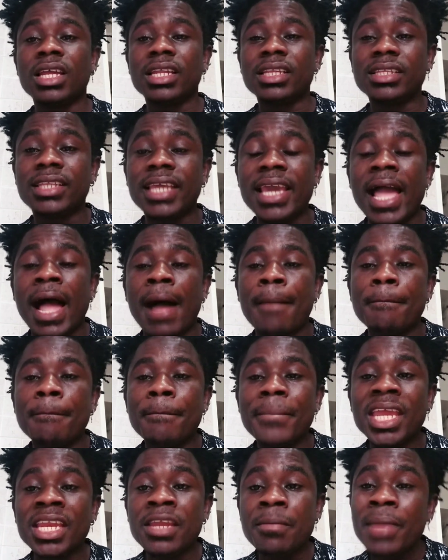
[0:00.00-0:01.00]
There are
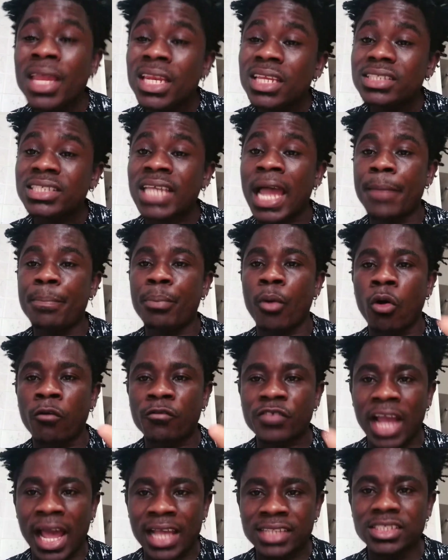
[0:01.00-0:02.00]
many types
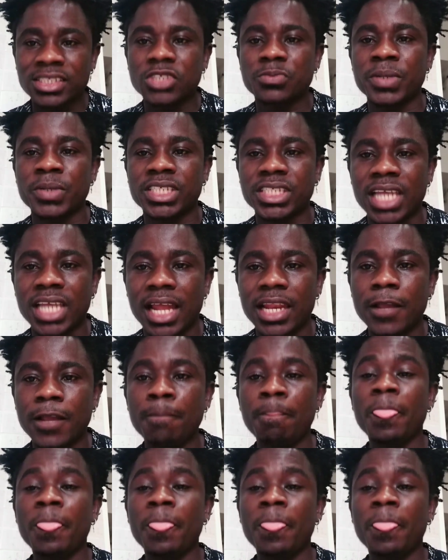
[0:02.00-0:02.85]
of casi speciale.